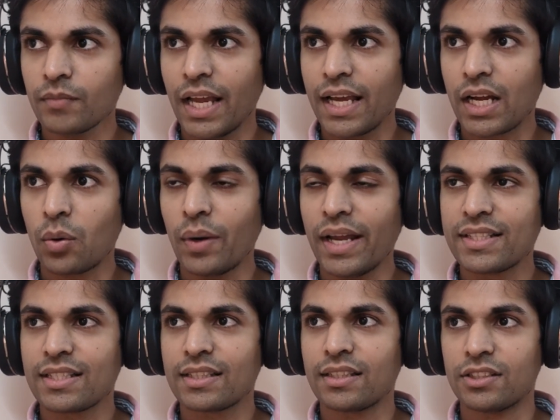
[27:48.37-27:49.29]
it
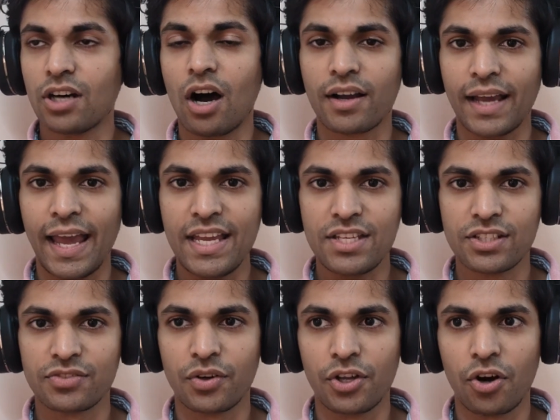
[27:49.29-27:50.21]
created the Dark
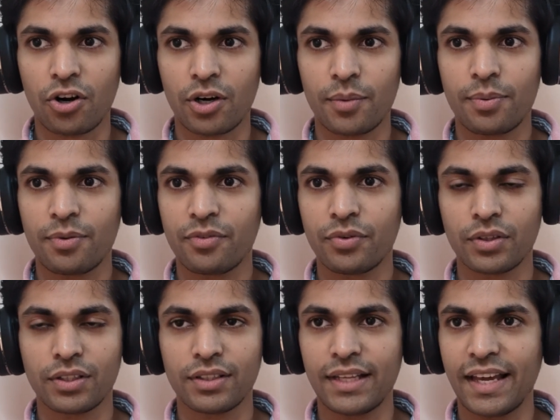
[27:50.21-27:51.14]
Ages for Europe
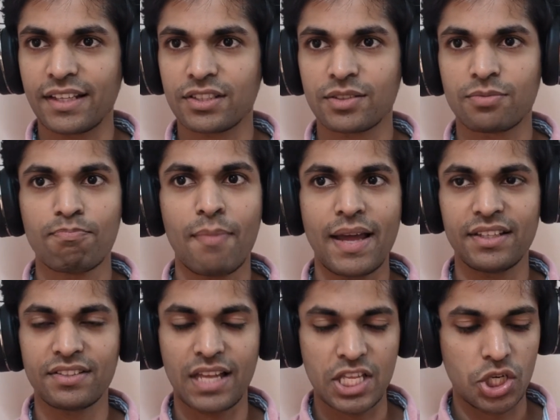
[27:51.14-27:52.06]
for the next
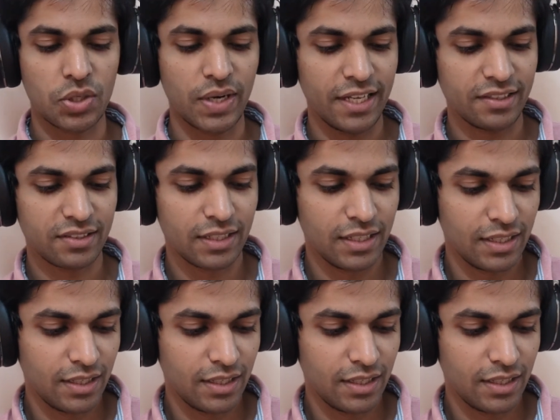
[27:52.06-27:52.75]
many centuries.